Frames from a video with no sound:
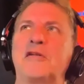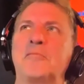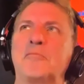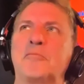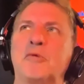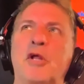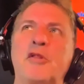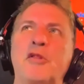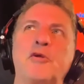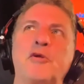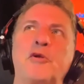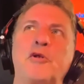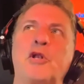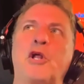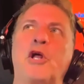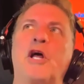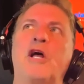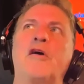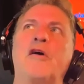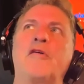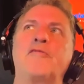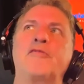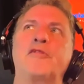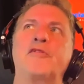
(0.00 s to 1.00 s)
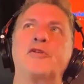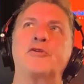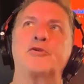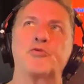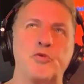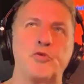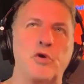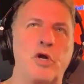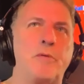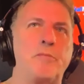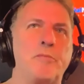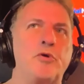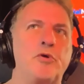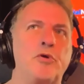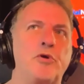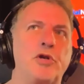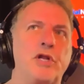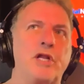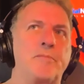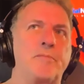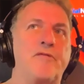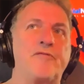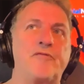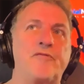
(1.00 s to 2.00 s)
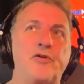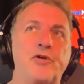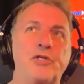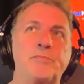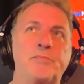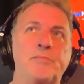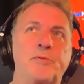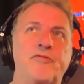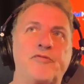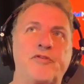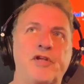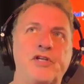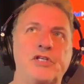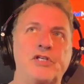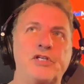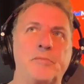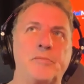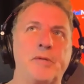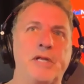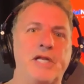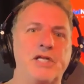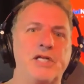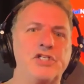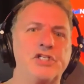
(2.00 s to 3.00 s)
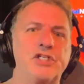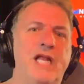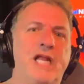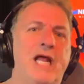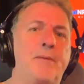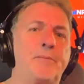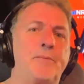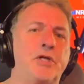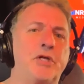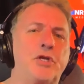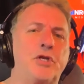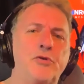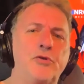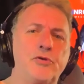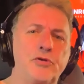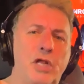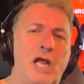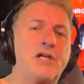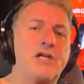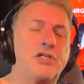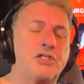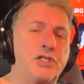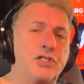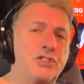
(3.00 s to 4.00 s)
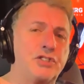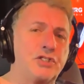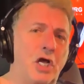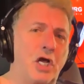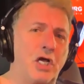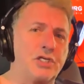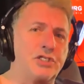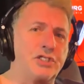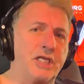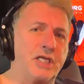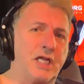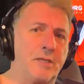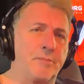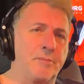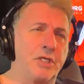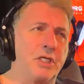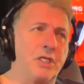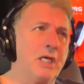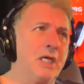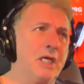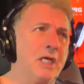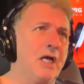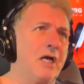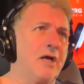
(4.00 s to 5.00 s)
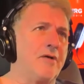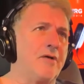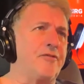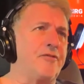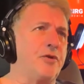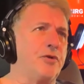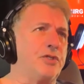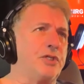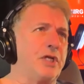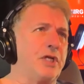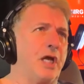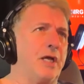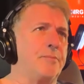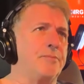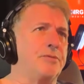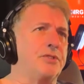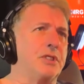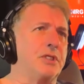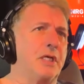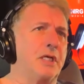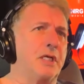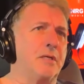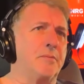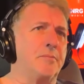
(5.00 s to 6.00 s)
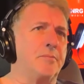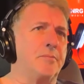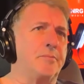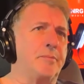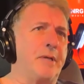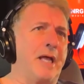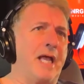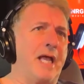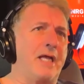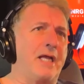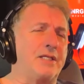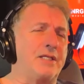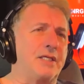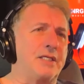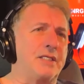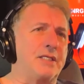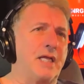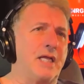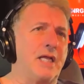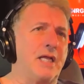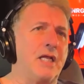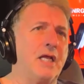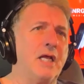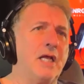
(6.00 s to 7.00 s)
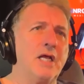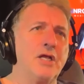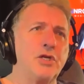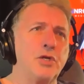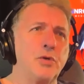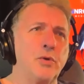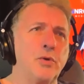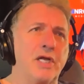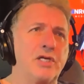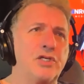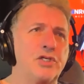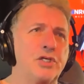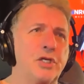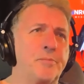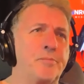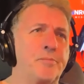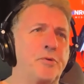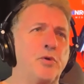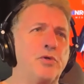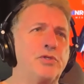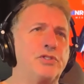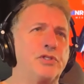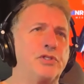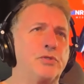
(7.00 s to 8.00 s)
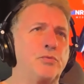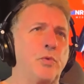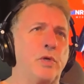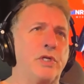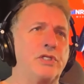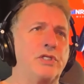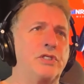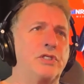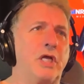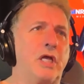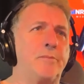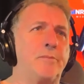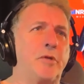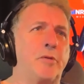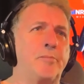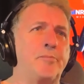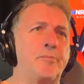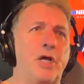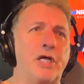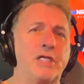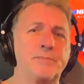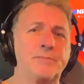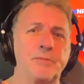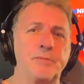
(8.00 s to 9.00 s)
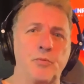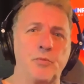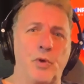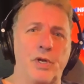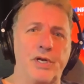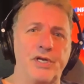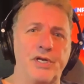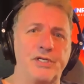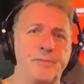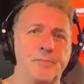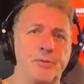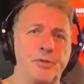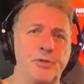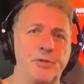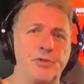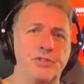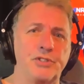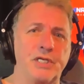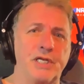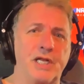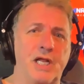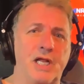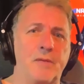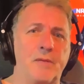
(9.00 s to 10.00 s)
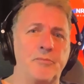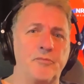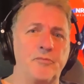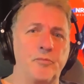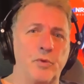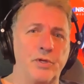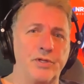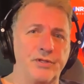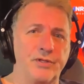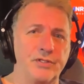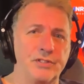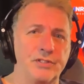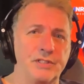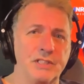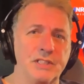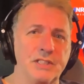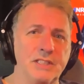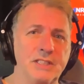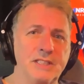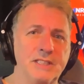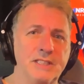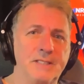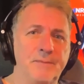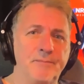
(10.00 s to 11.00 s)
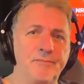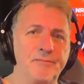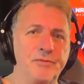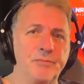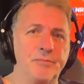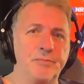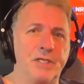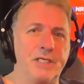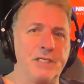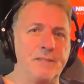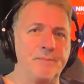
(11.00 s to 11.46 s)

brother-in-law of the drummer in my first professional band, Shama. You actually saw Shama a few times uh, back in the day. You actually approached us one time on possibly wanting to produce an album with us. But